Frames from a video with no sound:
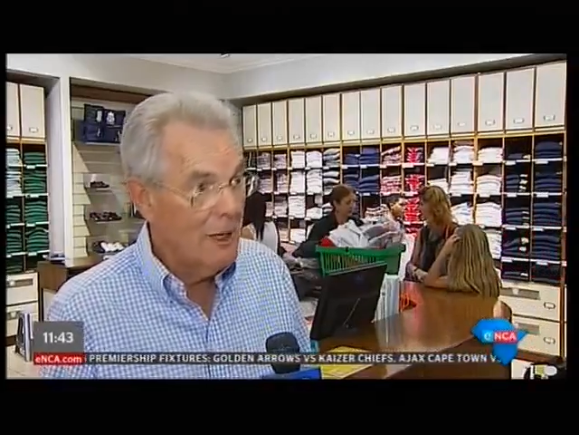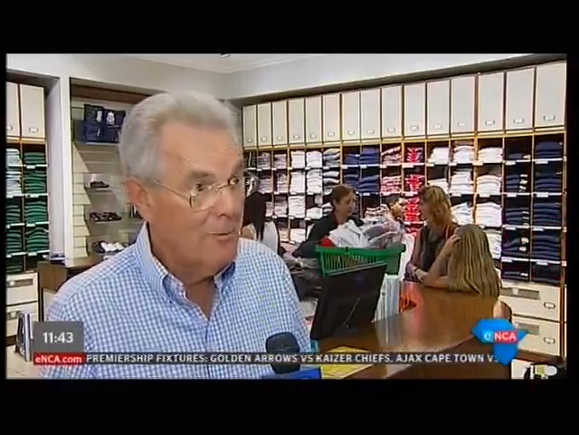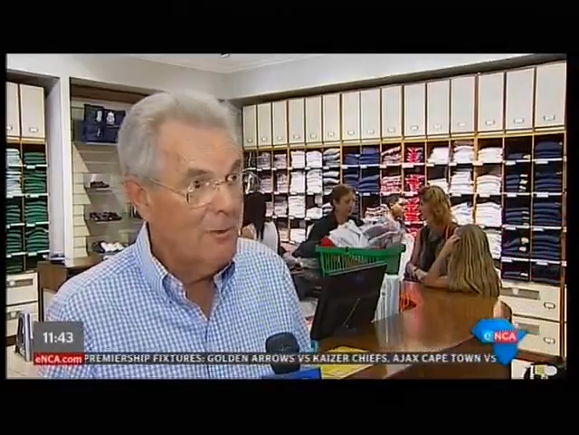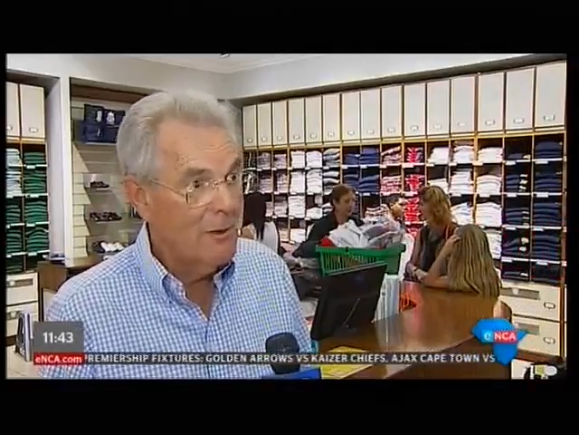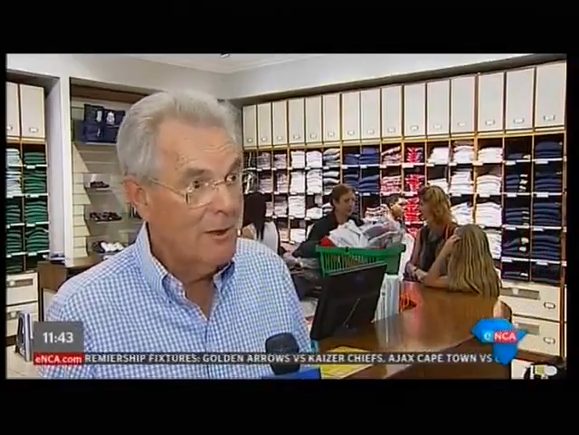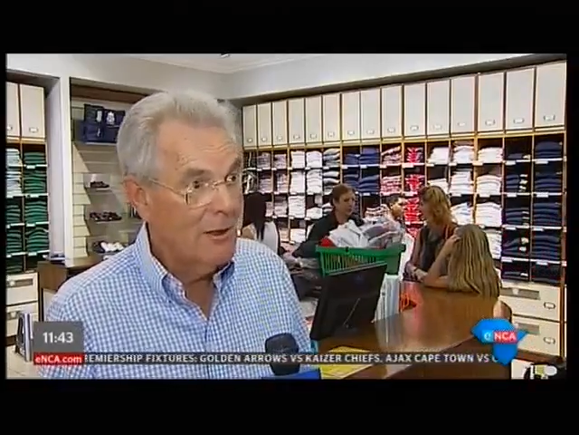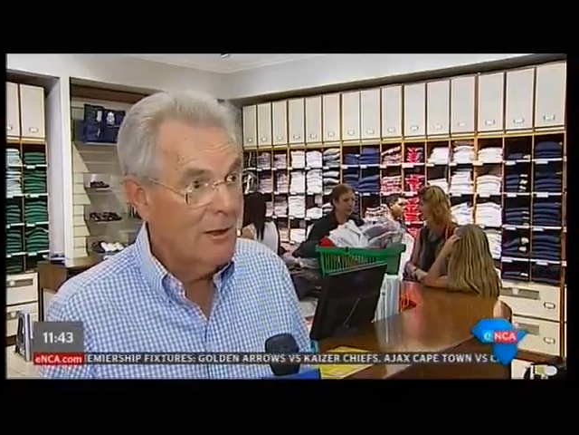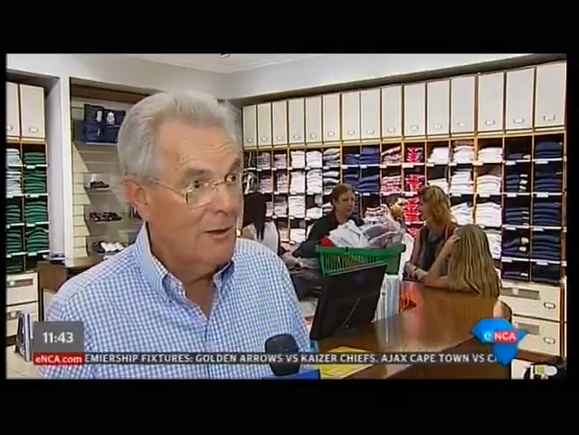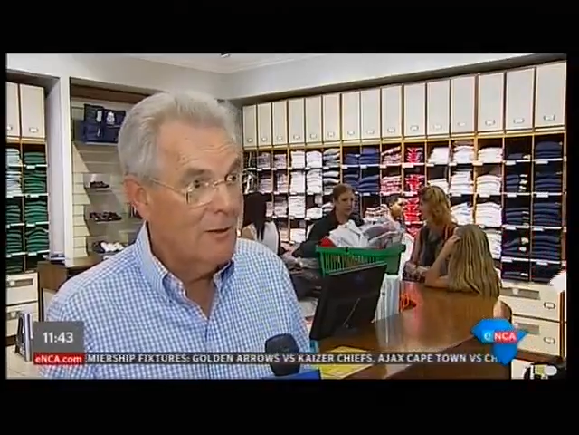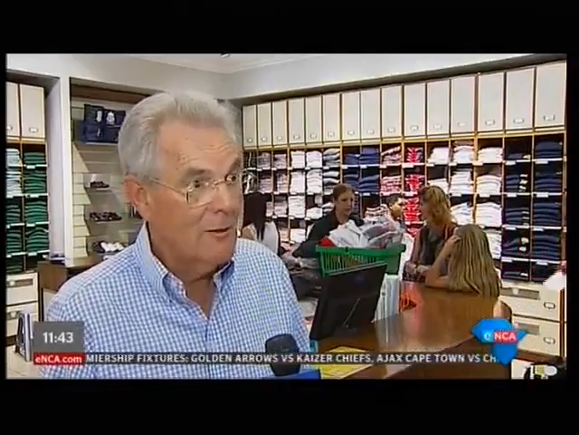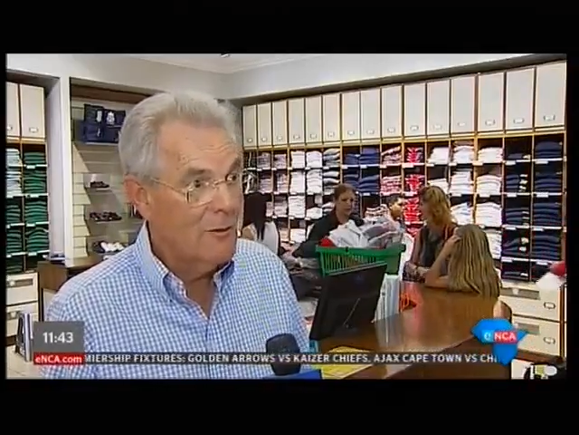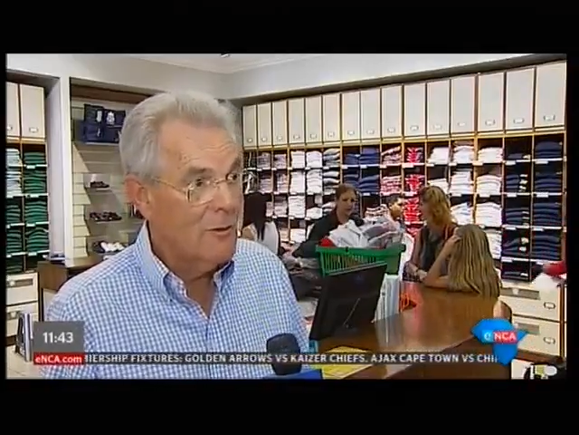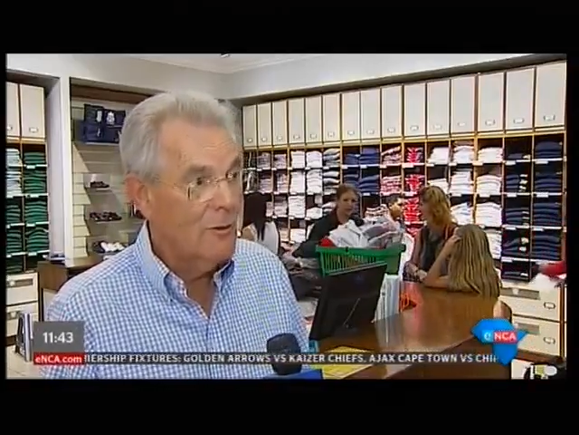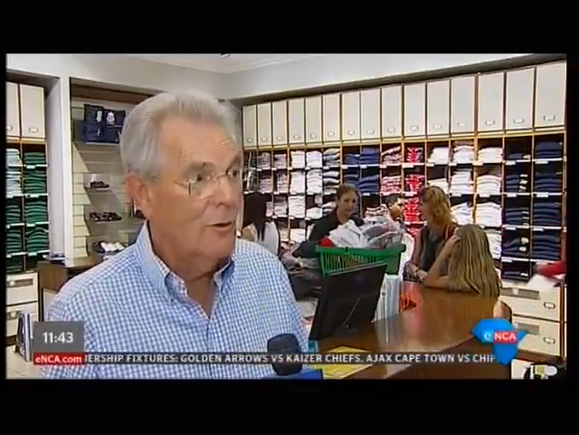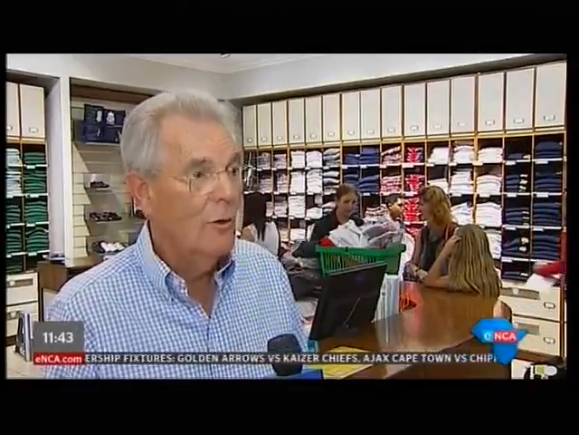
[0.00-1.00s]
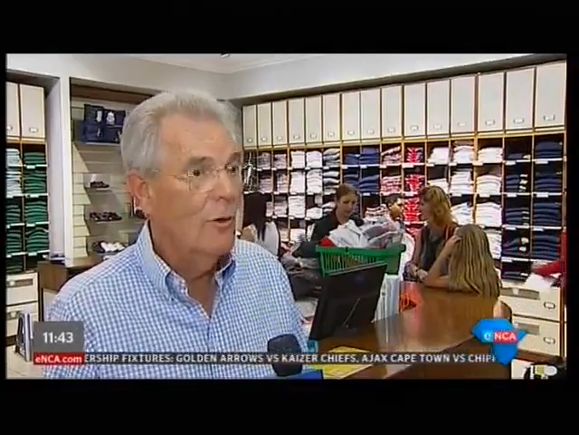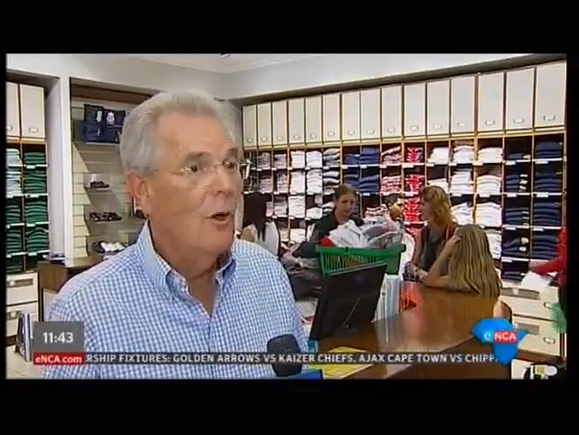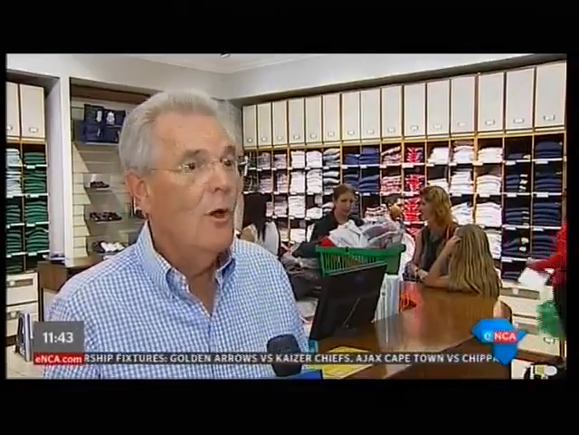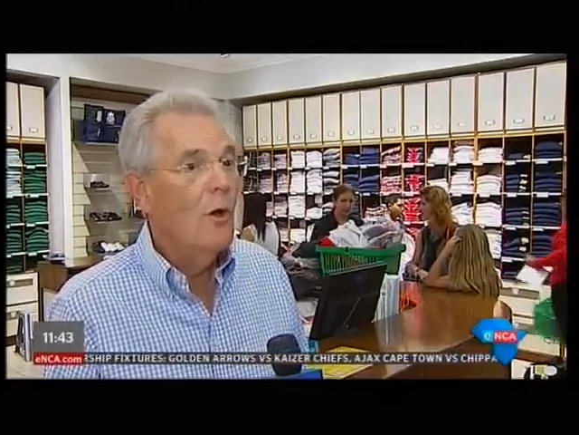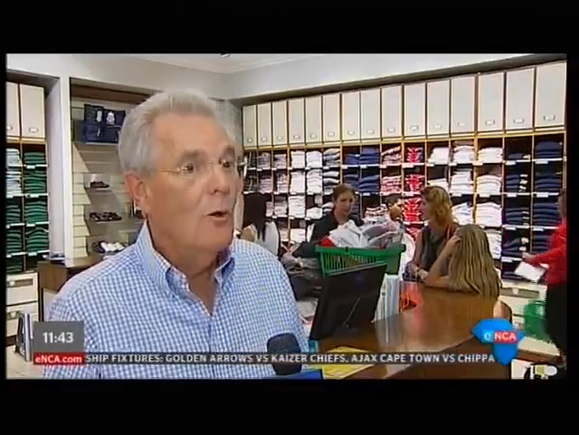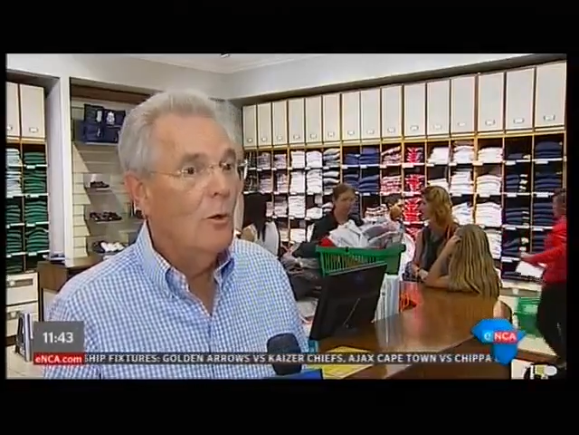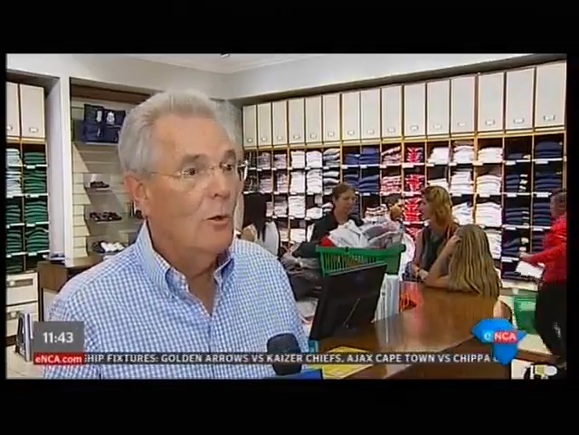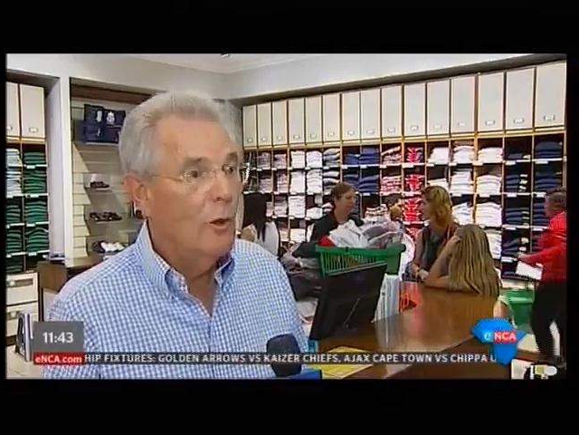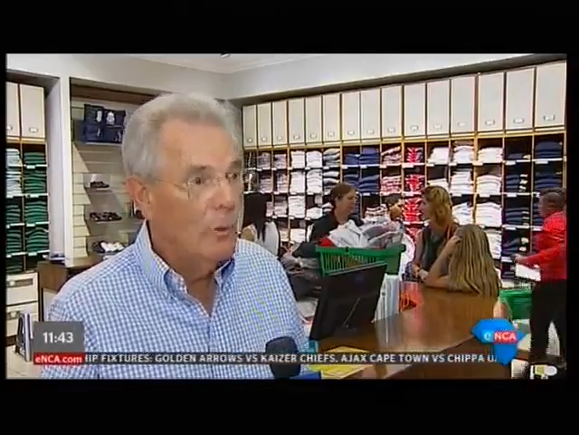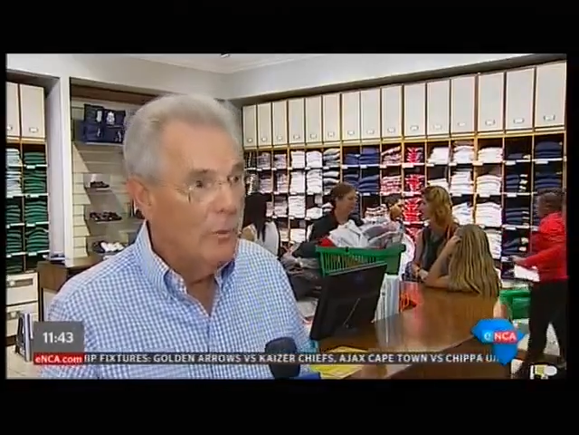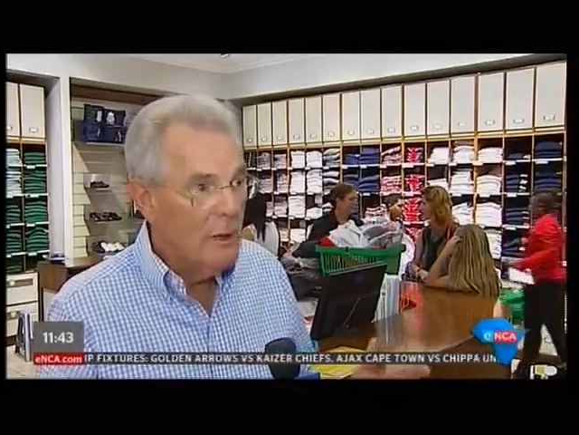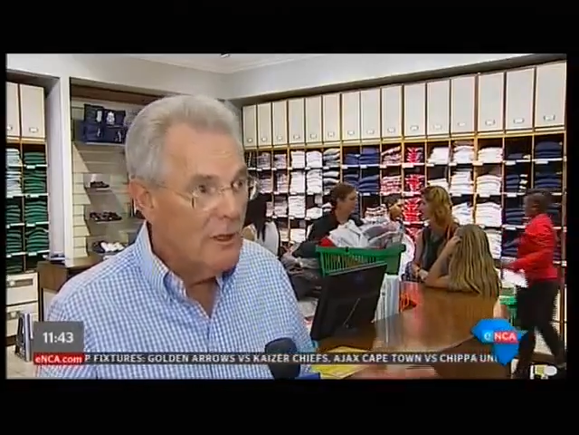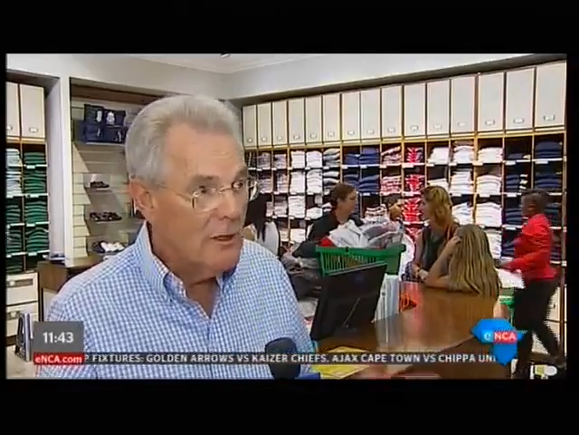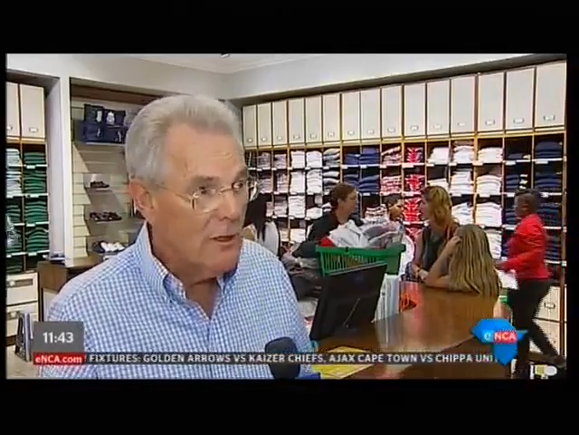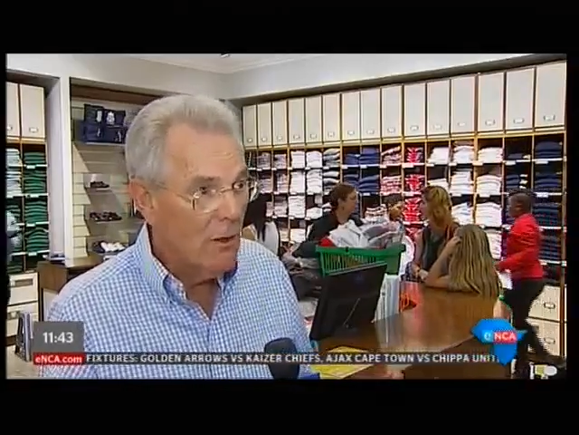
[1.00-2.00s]
that particular school, will
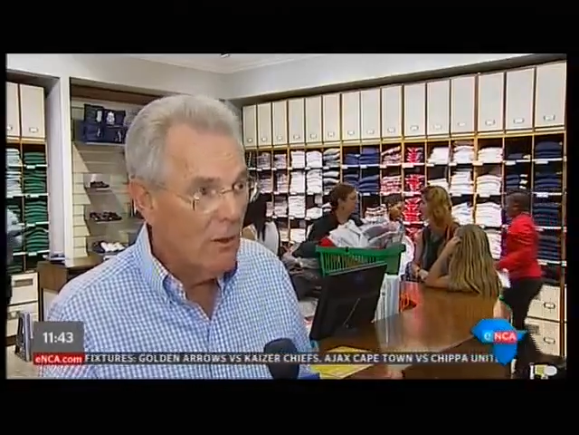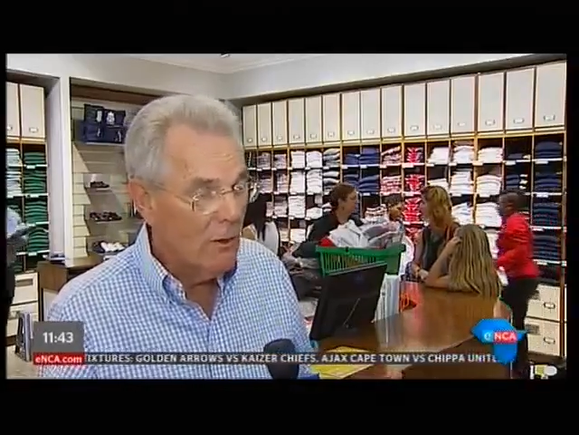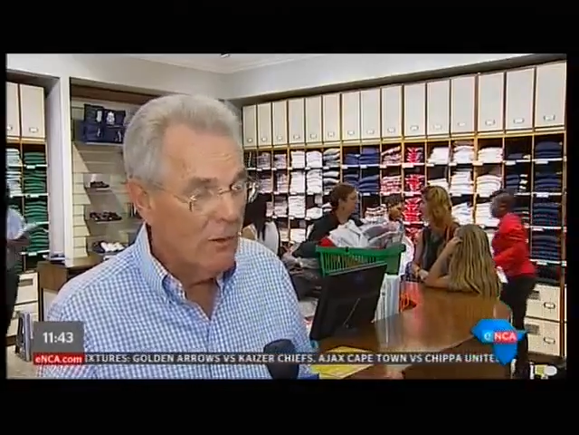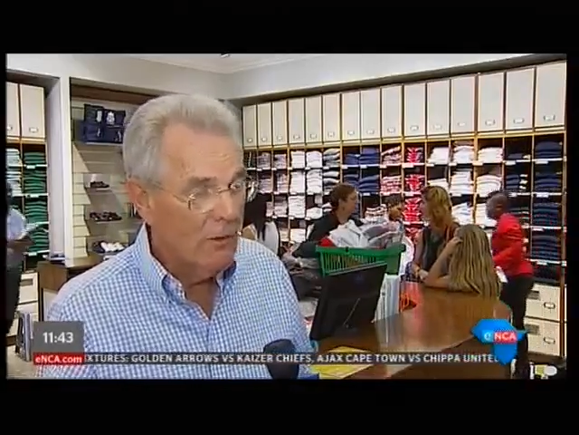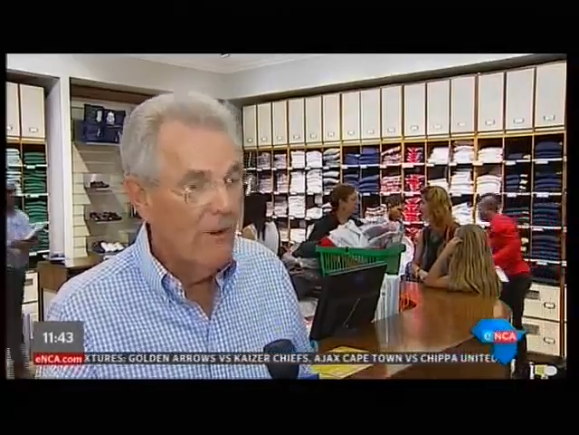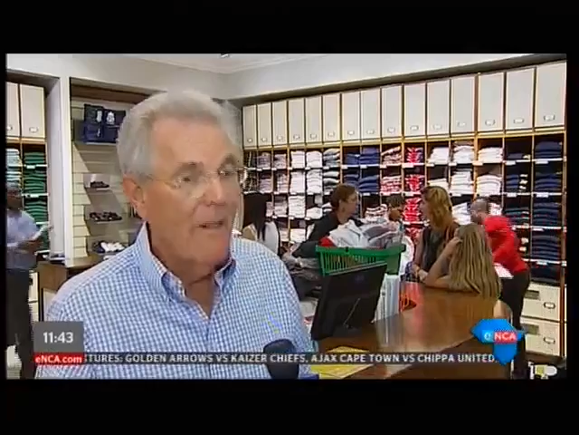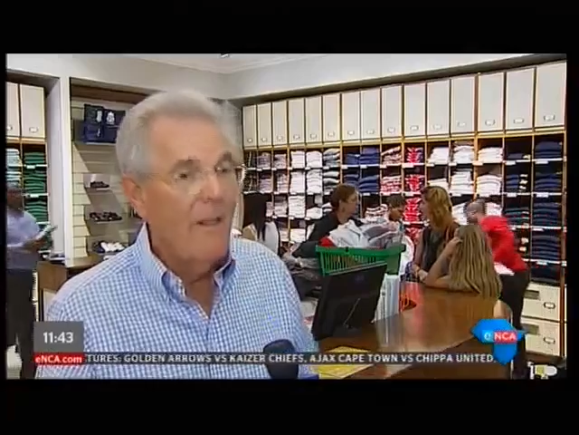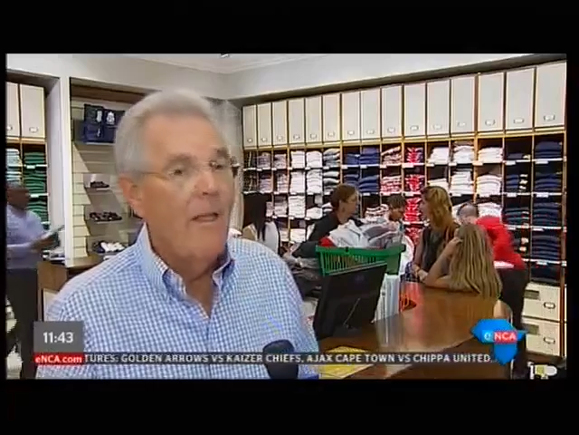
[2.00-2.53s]
be sold.